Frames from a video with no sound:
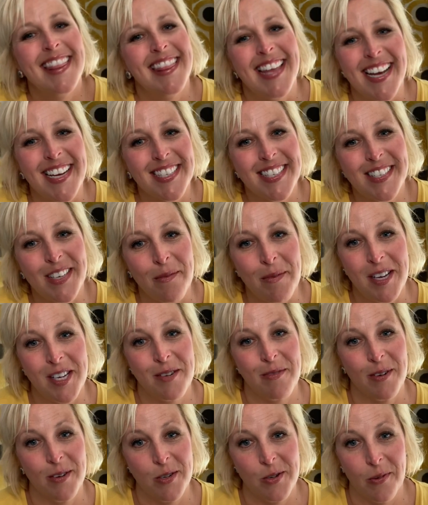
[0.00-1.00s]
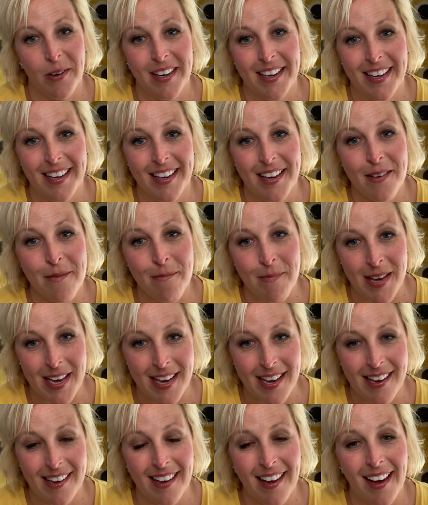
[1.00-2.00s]
Thanks so much for joining
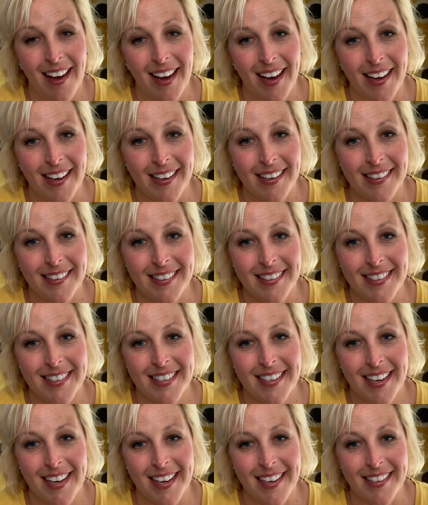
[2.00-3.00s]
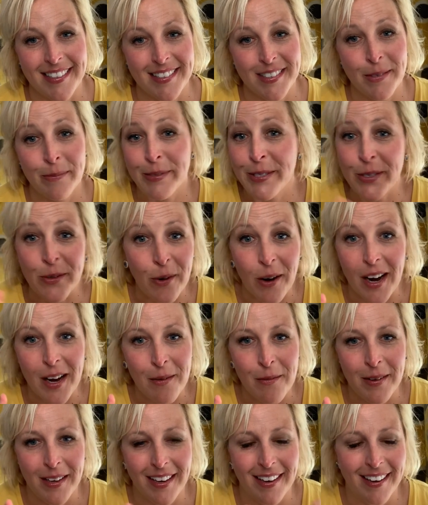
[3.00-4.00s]
me and
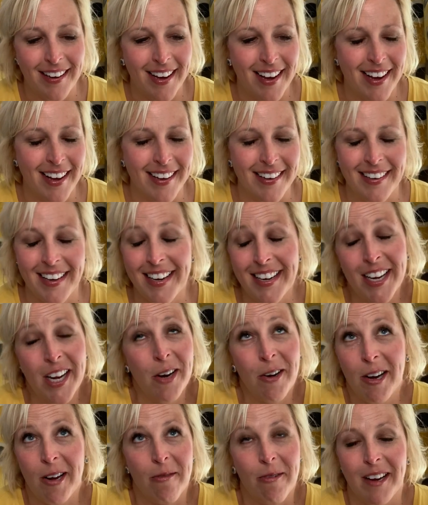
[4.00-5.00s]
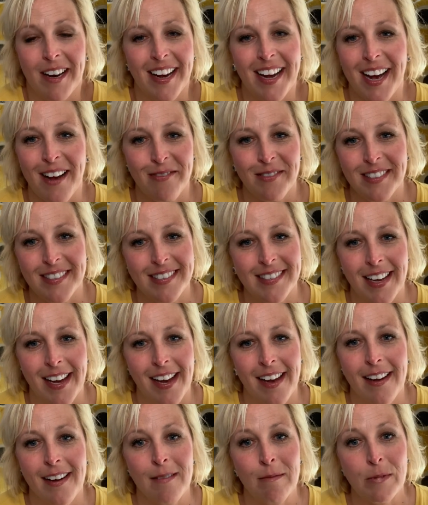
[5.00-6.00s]
subscribing and hearing what I have to
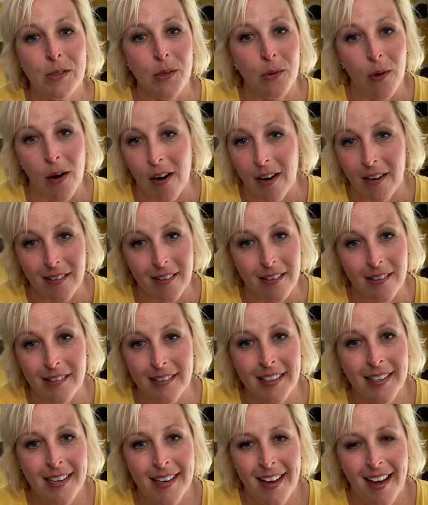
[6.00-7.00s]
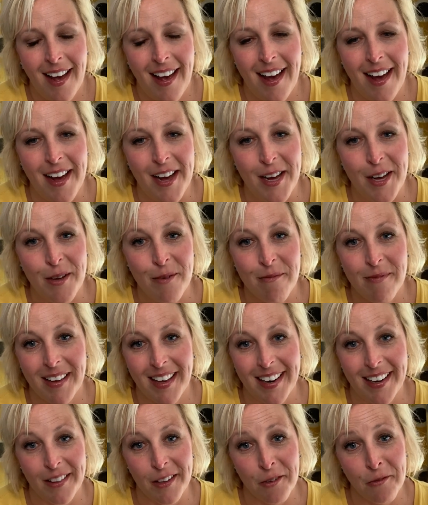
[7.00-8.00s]
say. I'm so honored, and
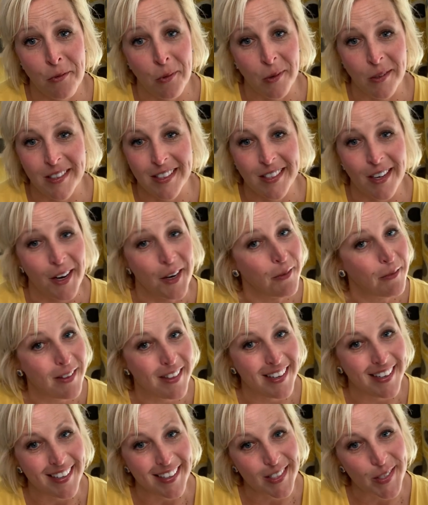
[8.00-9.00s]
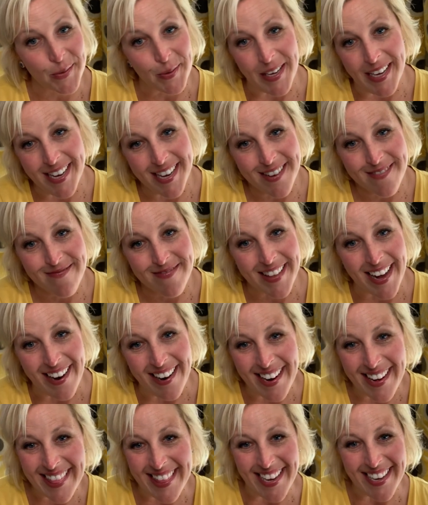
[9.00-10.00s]
I look forward to talking with you next week.
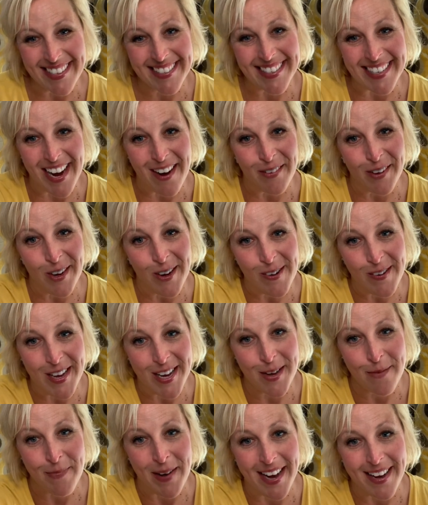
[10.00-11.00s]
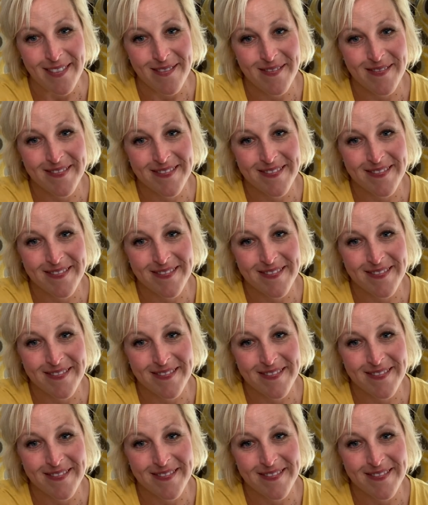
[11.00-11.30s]
All right, thanks. Have a great week. Bye.